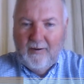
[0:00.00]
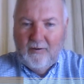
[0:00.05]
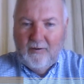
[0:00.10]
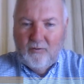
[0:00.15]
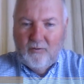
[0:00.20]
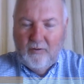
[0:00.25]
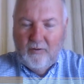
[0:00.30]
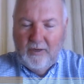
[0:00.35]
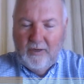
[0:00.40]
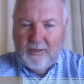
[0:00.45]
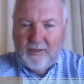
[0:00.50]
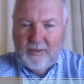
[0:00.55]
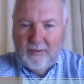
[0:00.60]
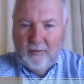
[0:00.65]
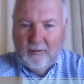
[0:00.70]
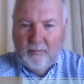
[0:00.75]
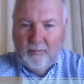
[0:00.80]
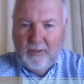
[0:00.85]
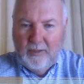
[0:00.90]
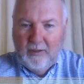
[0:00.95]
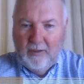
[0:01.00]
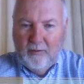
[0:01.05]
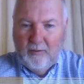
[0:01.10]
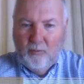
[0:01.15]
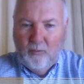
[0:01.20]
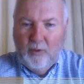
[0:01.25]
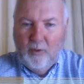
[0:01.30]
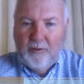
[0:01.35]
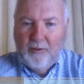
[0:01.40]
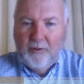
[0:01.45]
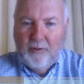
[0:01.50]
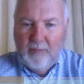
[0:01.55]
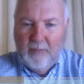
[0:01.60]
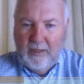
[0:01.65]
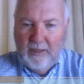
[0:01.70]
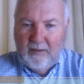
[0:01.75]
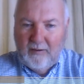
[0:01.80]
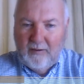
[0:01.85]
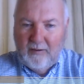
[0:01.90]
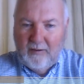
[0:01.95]
traditional meal with
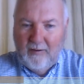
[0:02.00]
meat,